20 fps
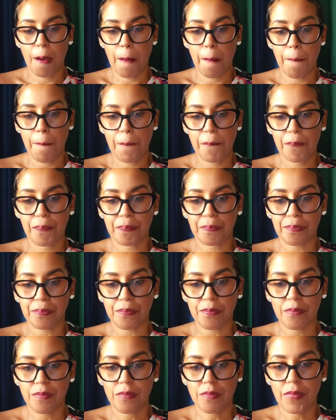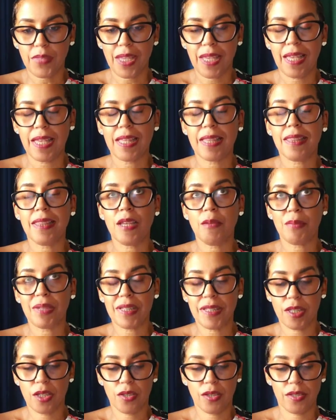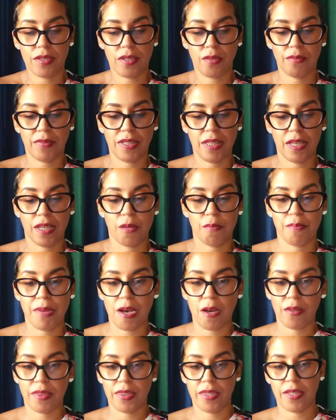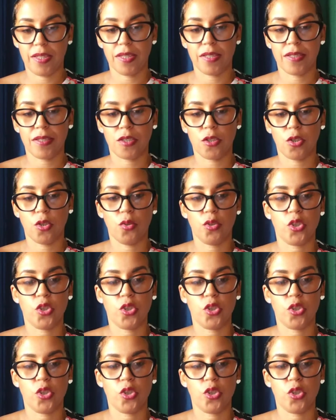Um, Let me tell you something about this.